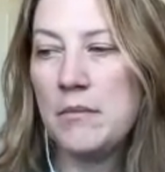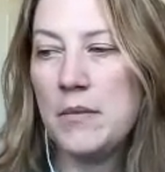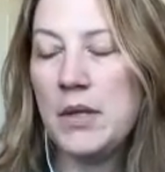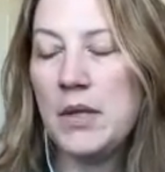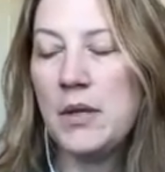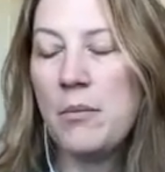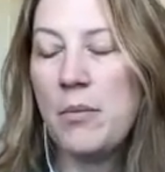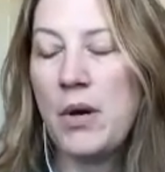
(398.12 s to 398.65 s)

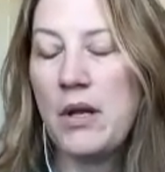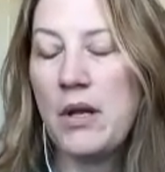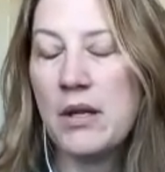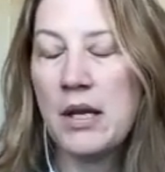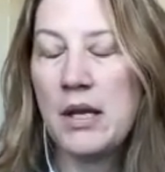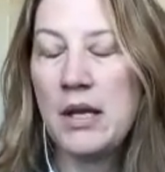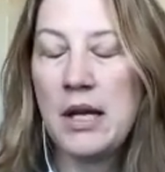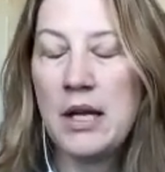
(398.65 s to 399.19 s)
but the breath
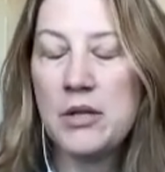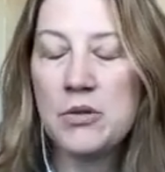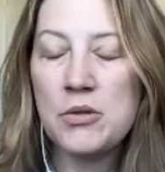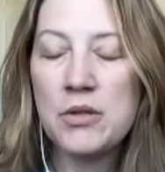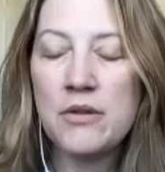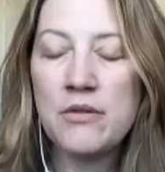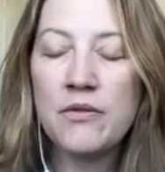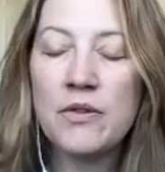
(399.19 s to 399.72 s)
can
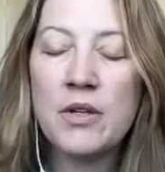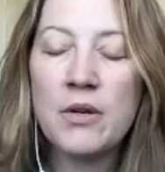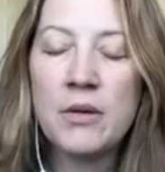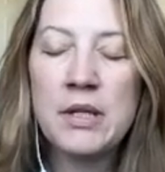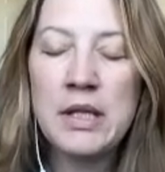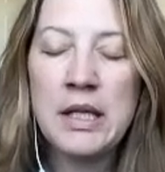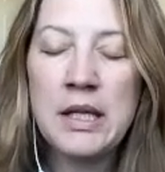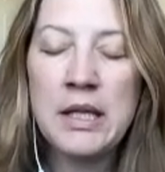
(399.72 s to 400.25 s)
naturally flow
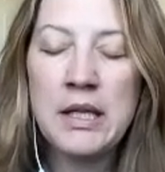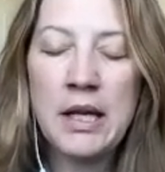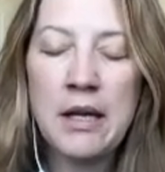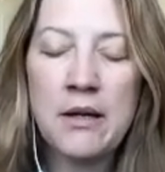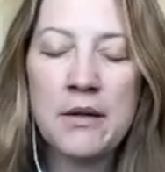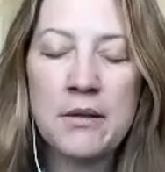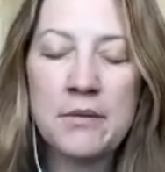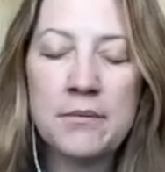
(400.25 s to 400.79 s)
on the
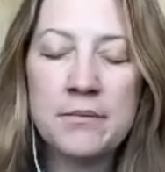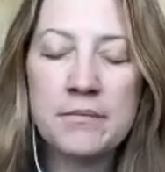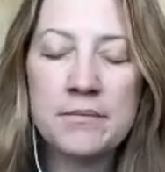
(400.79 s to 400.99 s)
inhale